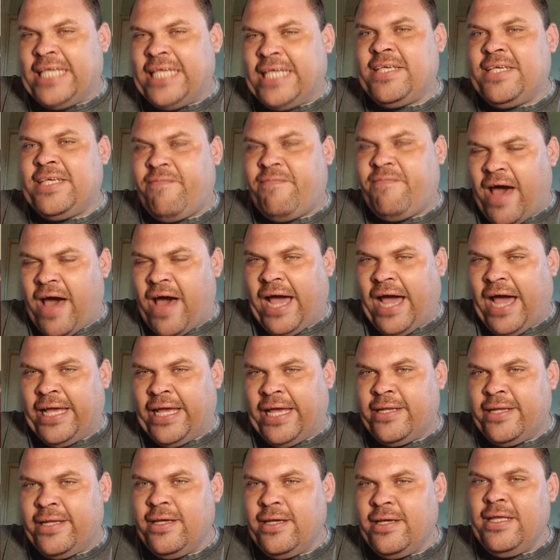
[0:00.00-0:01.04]
a lesser
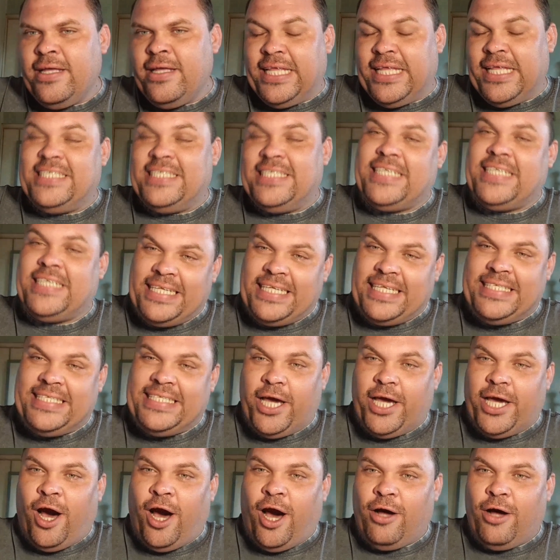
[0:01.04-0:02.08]
fine than
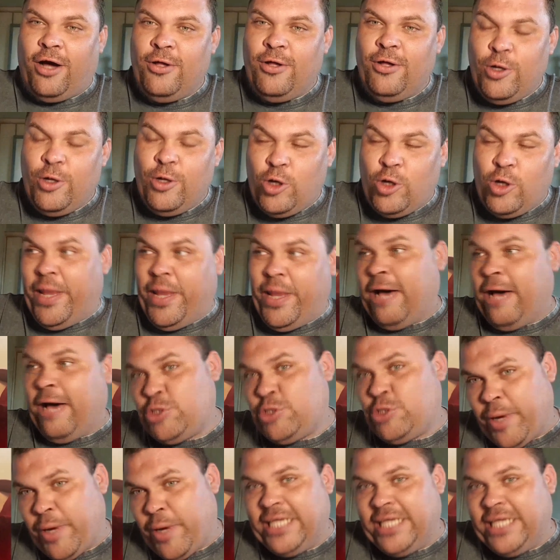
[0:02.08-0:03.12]
City got coming
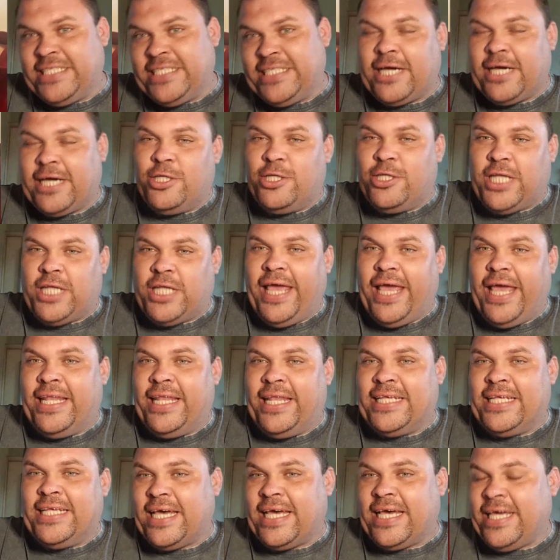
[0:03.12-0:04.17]
out 20 seconds late
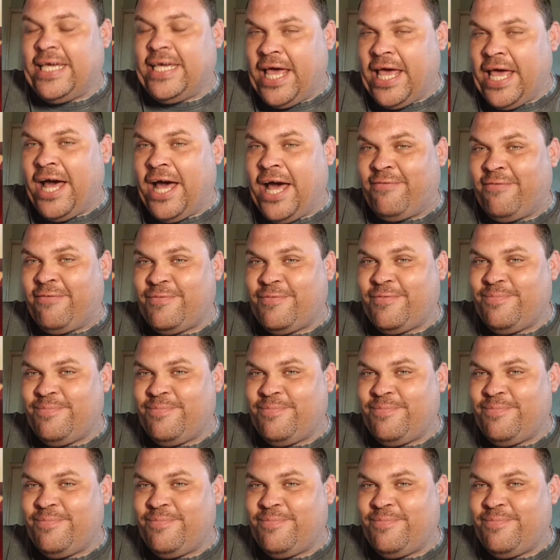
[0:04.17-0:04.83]
in the second half.